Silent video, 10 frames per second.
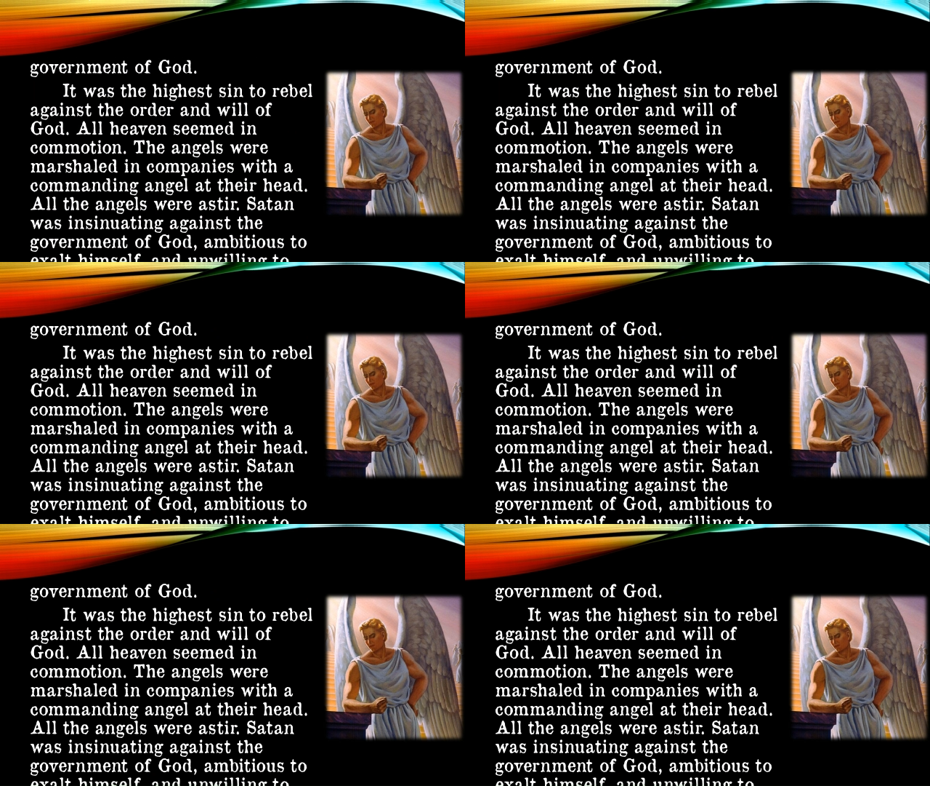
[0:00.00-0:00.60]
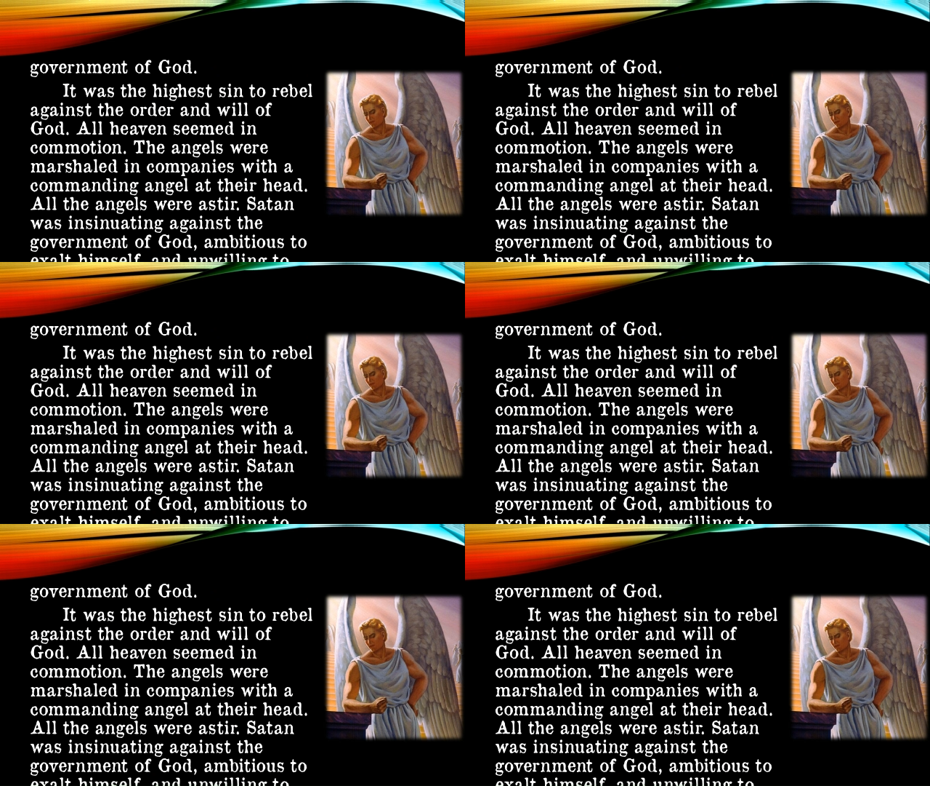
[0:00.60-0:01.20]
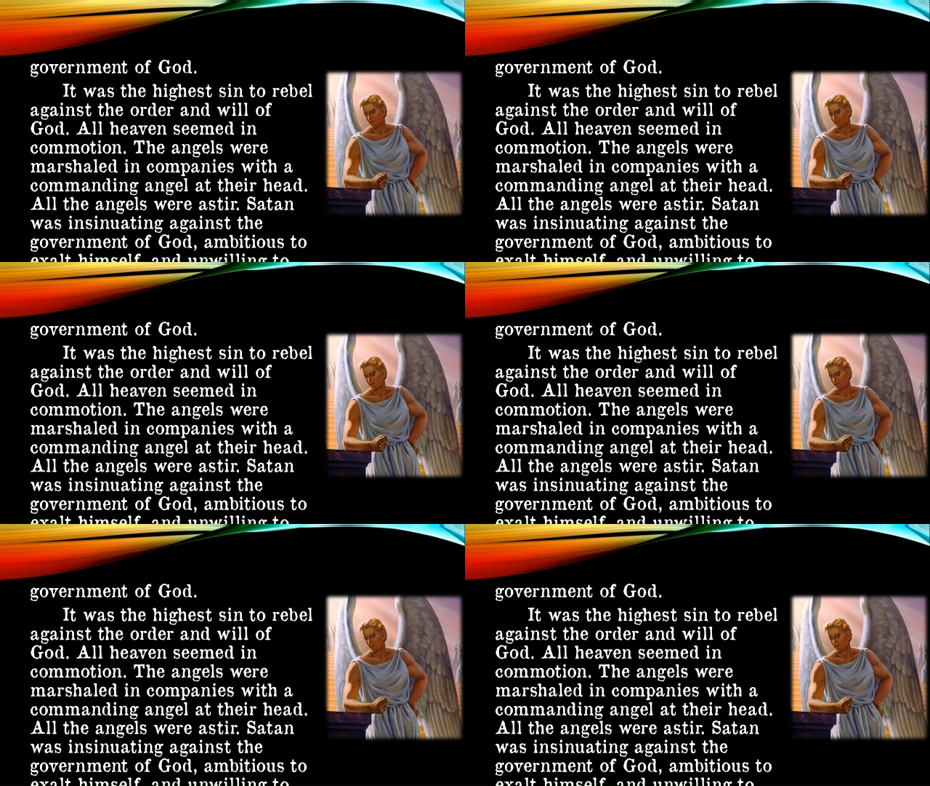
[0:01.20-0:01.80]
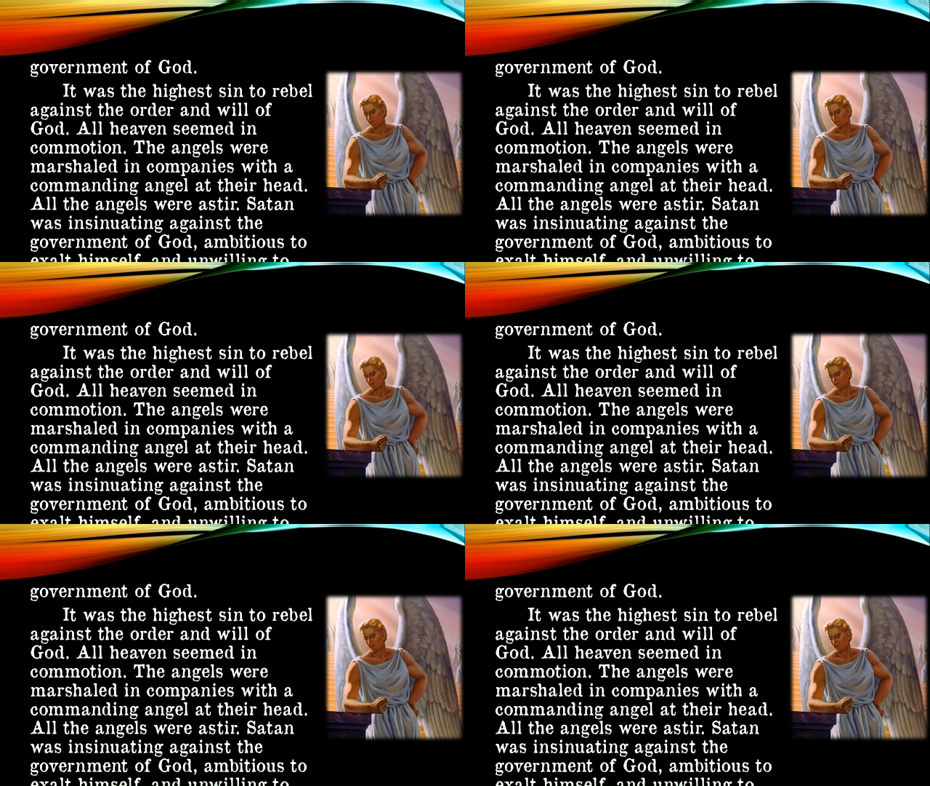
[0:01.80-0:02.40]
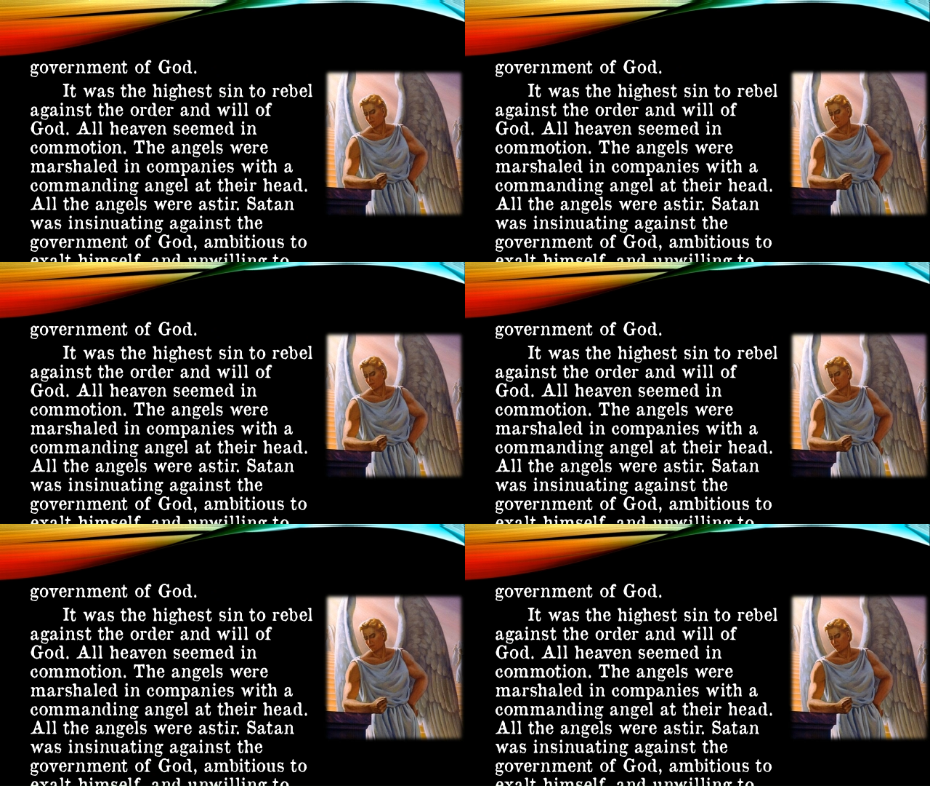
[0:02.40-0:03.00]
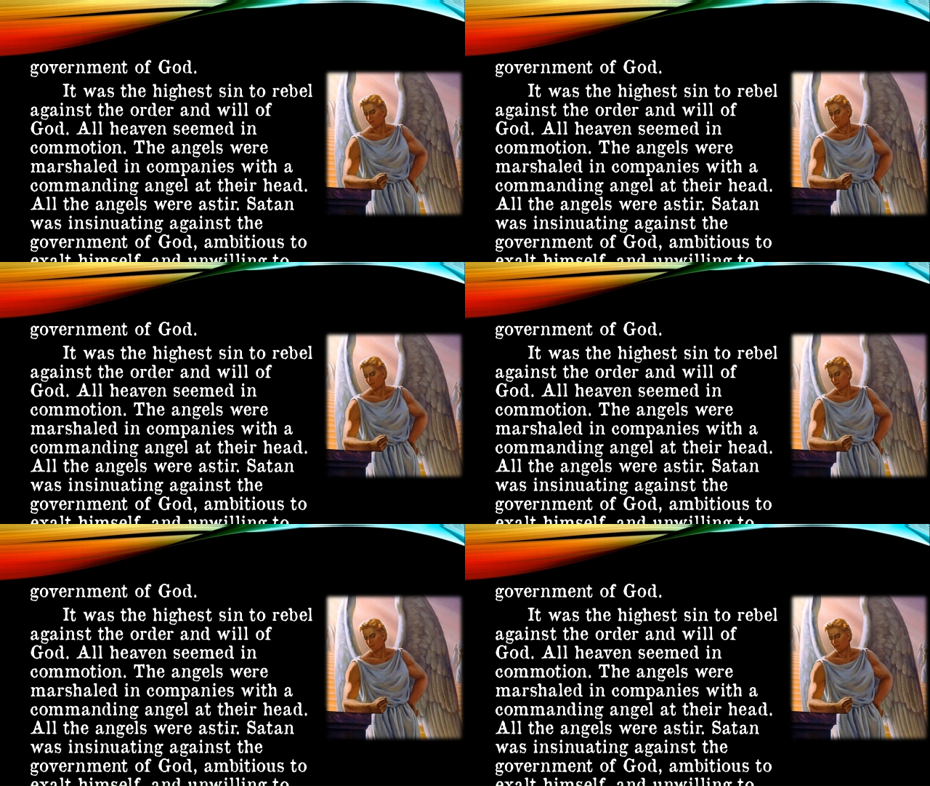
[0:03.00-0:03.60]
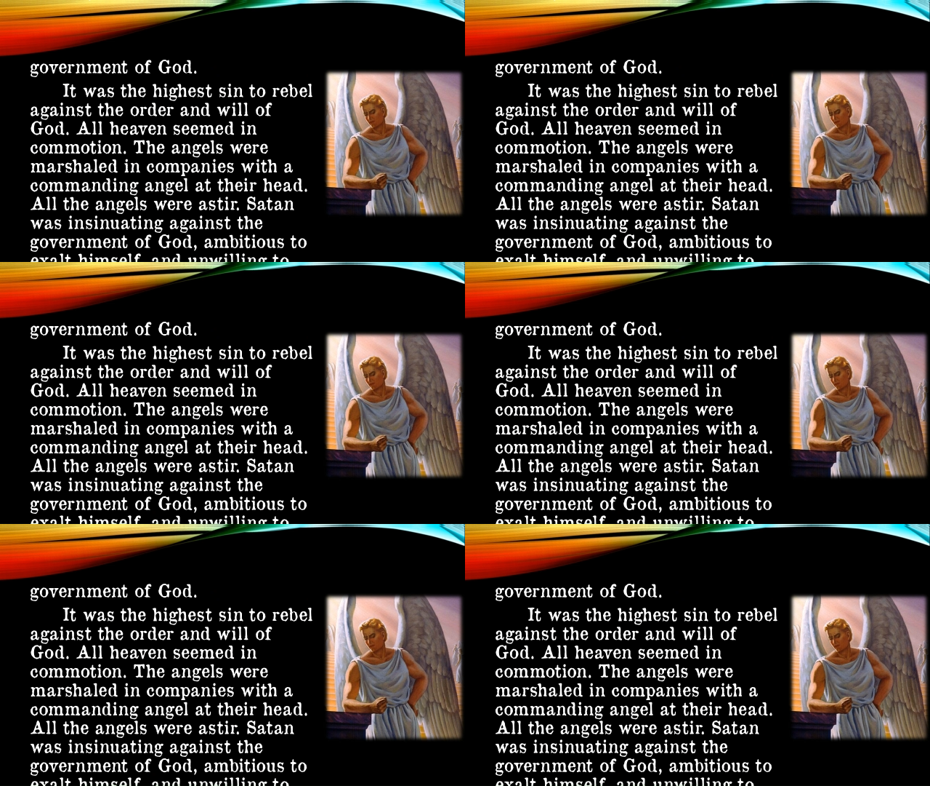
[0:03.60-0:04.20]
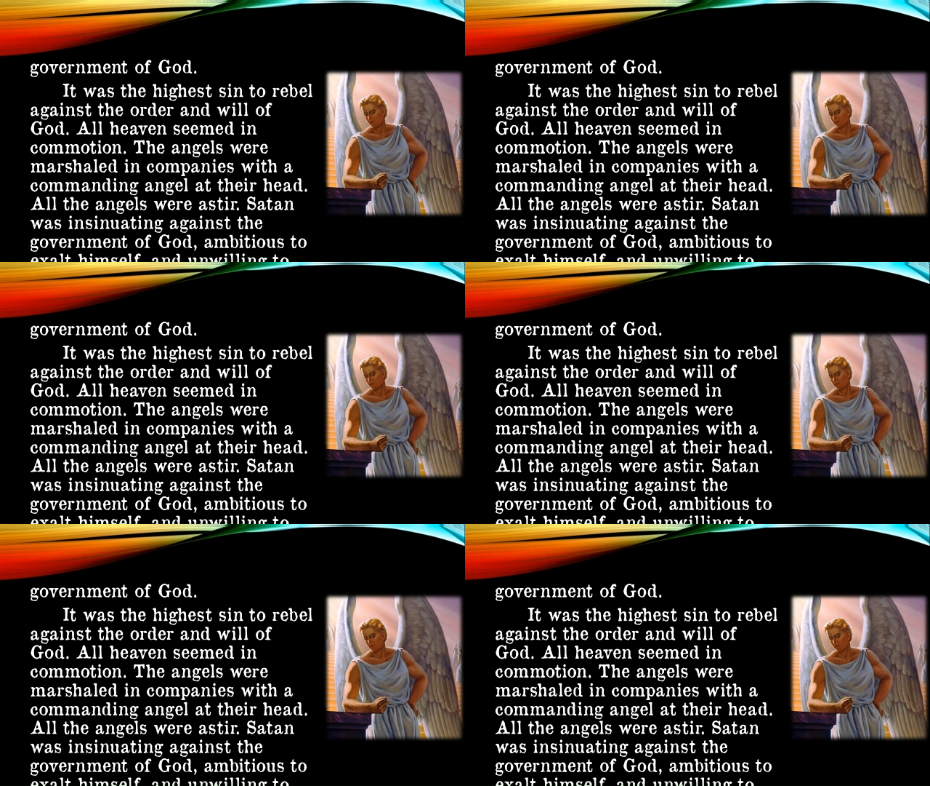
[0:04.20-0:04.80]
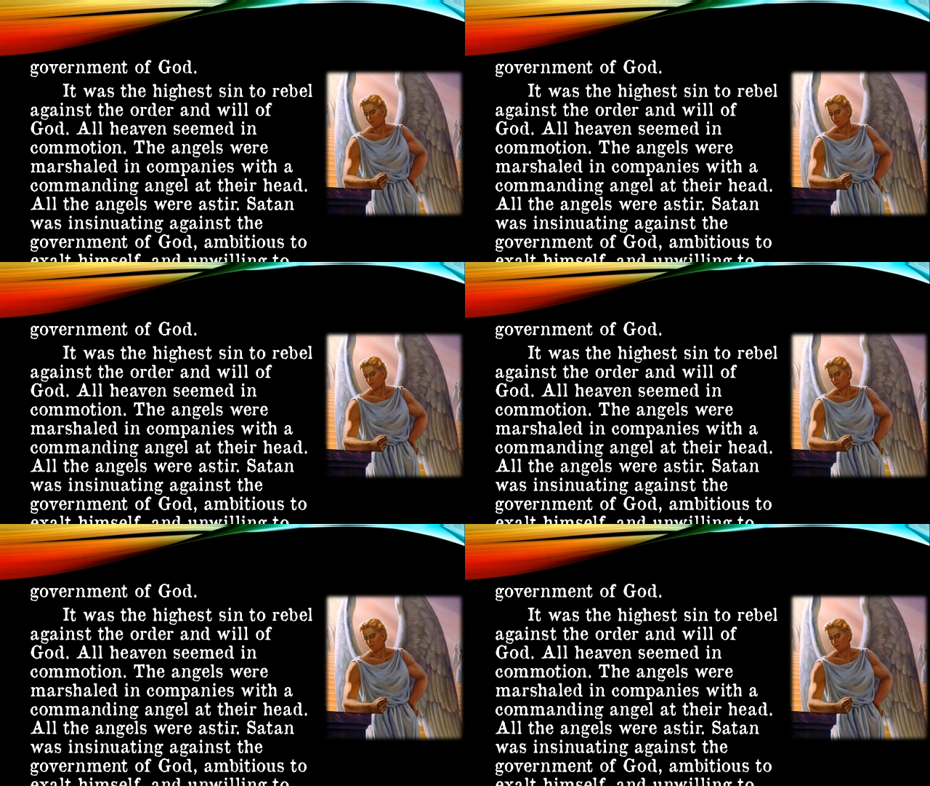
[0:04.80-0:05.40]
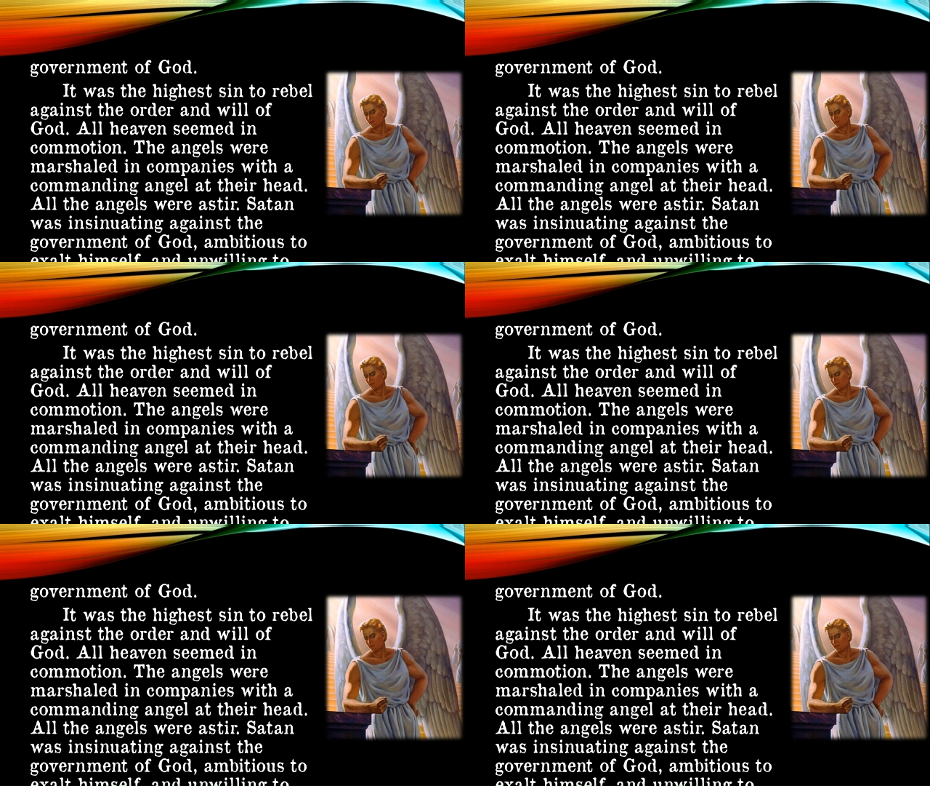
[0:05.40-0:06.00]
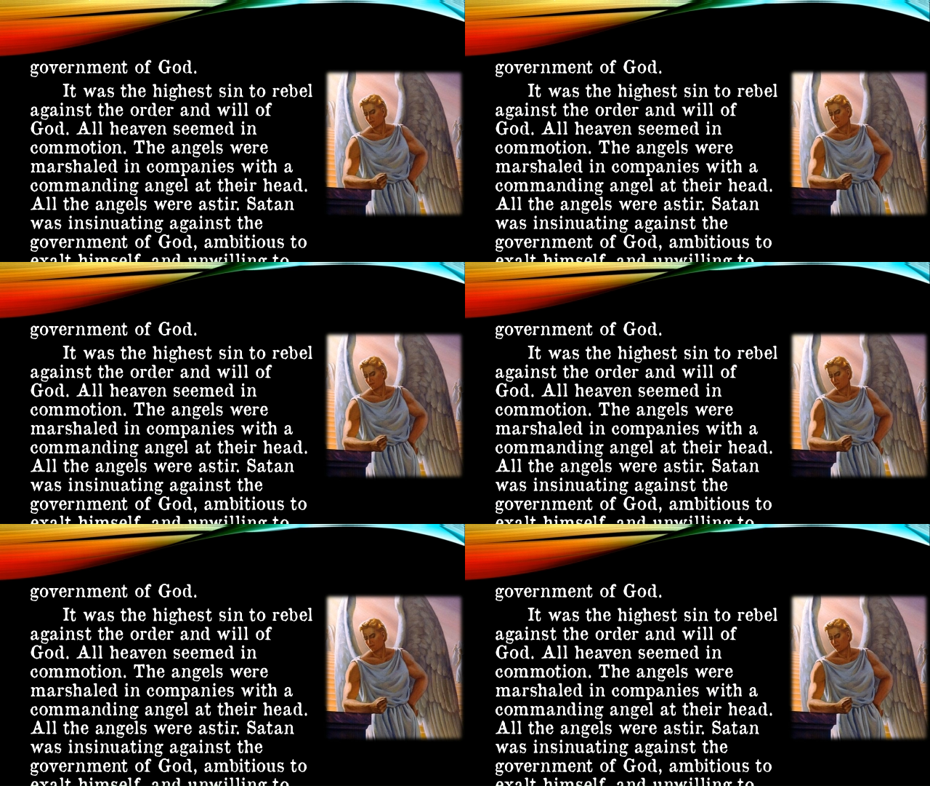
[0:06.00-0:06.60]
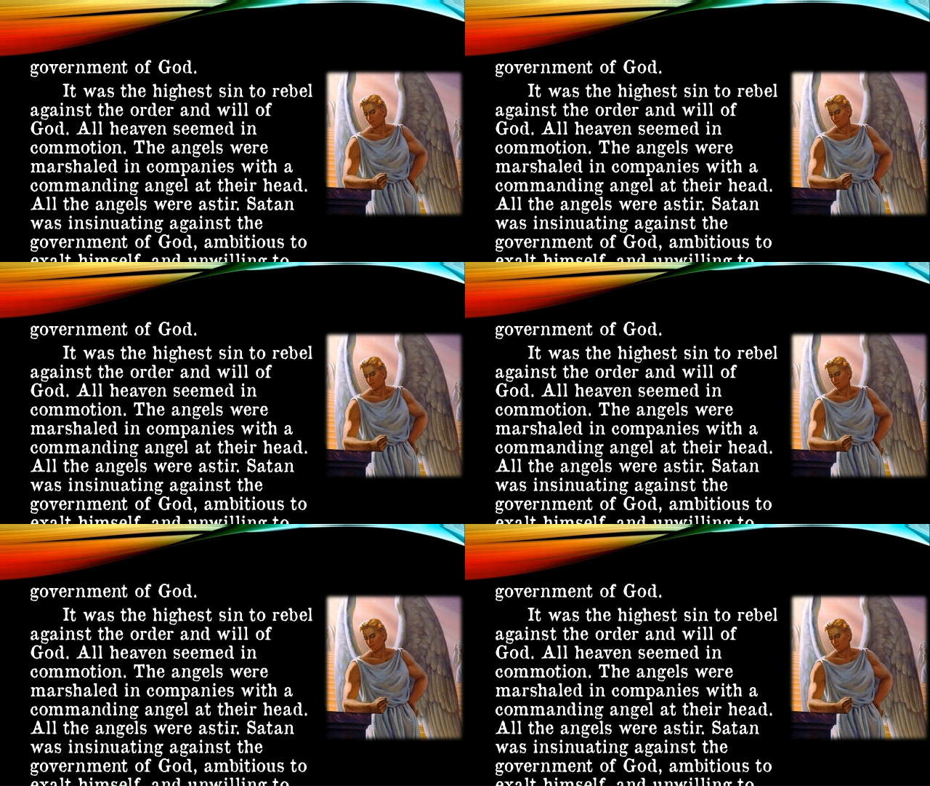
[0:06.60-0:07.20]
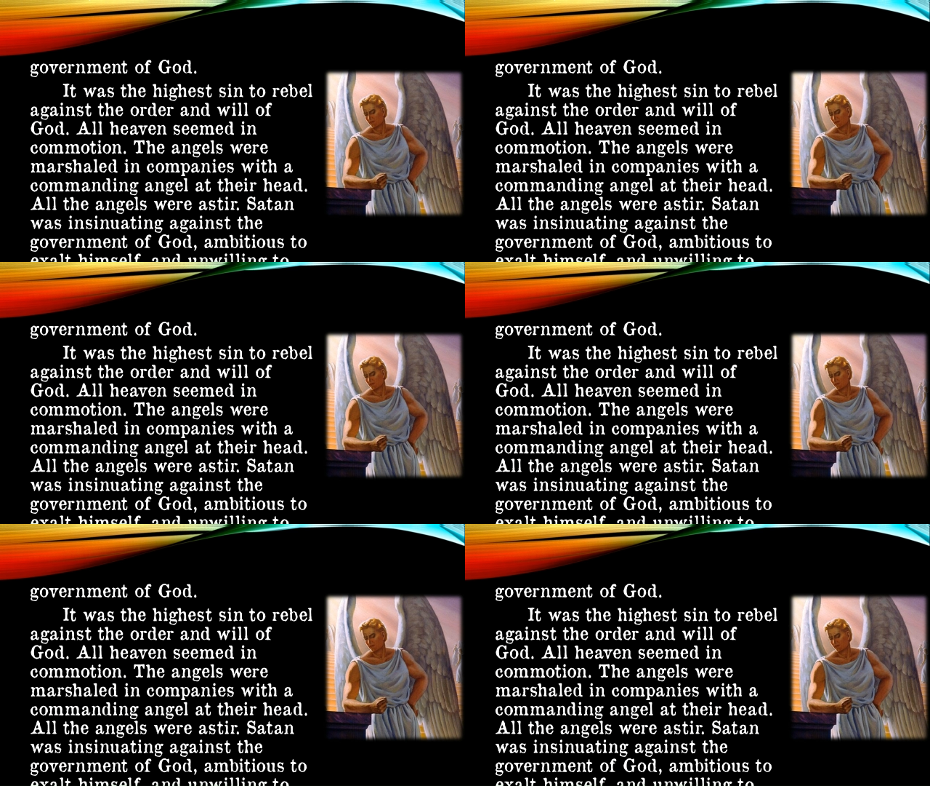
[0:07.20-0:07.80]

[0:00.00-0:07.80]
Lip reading: (no speaker visible)